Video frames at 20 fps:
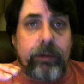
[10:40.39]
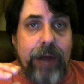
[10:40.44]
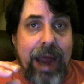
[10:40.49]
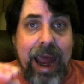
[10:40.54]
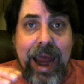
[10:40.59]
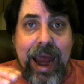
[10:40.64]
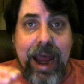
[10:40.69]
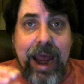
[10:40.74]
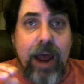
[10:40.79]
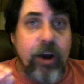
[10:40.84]

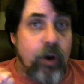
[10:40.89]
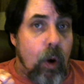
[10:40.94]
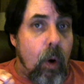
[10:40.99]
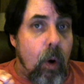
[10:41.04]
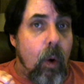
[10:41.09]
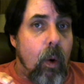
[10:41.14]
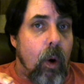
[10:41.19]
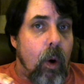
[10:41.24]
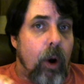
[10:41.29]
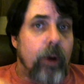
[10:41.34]
and
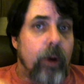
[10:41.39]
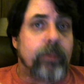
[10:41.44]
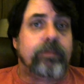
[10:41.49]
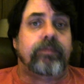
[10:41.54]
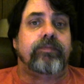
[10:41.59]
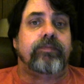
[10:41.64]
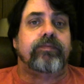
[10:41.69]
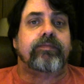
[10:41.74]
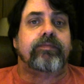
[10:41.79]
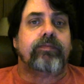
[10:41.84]
or
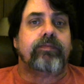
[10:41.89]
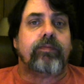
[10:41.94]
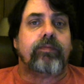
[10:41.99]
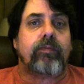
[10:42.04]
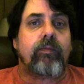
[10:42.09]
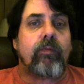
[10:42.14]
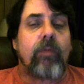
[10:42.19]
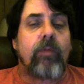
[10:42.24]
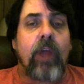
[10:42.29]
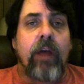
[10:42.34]

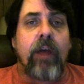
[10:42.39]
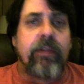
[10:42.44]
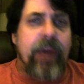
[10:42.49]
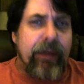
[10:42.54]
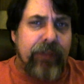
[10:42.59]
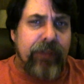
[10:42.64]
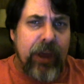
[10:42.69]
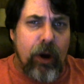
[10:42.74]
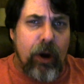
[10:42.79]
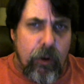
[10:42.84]

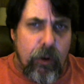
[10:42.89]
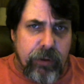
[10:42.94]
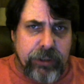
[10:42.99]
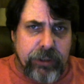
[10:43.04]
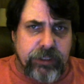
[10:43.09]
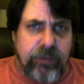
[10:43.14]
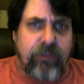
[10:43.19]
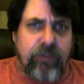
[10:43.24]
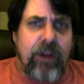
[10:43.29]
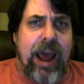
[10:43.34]
that the Earth
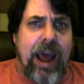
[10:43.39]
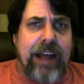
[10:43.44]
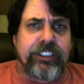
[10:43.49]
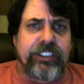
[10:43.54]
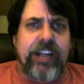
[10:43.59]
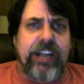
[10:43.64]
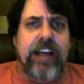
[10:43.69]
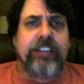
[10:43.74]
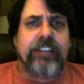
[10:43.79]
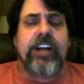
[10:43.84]
is a flat
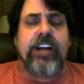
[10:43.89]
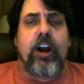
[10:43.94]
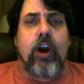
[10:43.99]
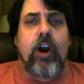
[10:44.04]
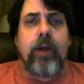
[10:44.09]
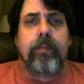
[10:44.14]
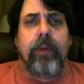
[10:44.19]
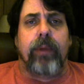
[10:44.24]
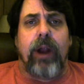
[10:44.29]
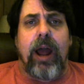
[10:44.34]

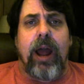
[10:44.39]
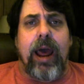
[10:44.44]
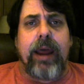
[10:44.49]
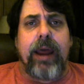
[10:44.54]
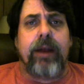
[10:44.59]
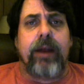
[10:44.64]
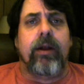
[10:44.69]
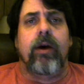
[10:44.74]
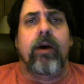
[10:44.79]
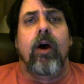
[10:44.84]
stationary
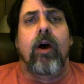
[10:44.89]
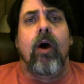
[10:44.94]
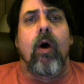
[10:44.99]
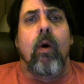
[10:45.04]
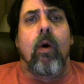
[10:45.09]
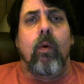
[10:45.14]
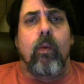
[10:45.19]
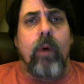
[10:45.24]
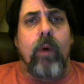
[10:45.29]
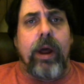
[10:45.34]
plane,
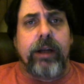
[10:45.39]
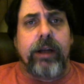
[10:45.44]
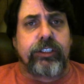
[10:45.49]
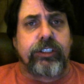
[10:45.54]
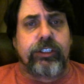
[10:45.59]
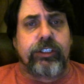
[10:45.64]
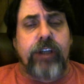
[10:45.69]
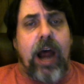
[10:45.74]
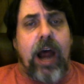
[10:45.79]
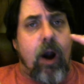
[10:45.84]

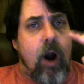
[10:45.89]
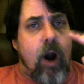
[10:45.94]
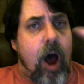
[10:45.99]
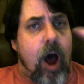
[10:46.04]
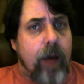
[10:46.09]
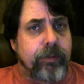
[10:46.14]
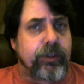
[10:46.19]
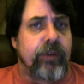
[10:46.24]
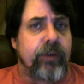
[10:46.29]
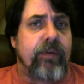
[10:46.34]
which our
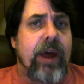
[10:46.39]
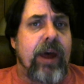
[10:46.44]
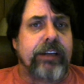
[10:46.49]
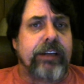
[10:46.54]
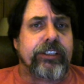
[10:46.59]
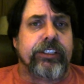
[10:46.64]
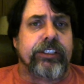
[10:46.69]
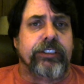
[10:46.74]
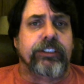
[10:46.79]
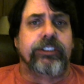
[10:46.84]

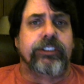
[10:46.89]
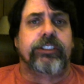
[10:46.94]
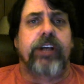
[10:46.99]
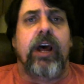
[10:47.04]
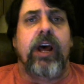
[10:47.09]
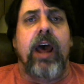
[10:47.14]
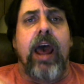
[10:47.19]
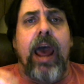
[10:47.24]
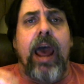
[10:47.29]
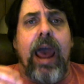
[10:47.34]
observations
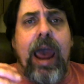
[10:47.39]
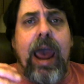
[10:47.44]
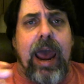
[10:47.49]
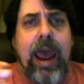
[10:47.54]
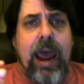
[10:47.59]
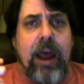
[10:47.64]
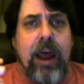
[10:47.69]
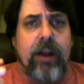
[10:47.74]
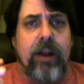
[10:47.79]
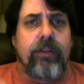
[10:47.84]

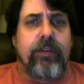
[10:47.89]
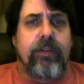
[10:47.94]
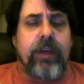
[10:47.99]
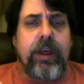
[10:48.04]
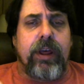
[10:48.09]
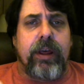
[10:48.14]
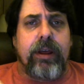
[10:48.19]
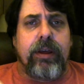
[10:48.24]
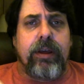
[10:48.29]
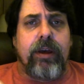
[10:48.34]
and
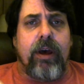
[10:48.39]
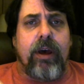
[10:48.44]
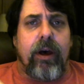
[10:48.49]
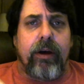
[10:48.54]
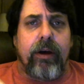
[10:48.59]
the